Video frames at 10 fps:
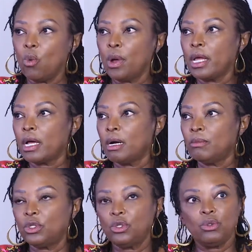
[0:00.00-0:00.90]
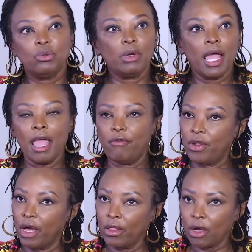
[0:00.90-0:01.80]
When it comes to
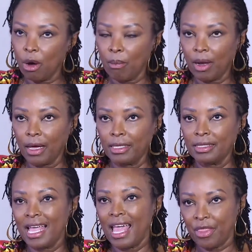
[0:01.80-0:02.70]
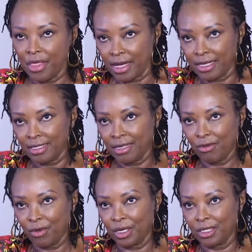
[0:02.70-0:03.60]
every other compliance, ethics,
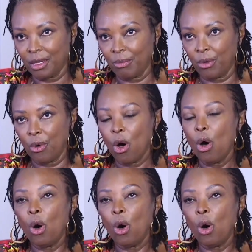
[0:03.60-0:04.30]
for example,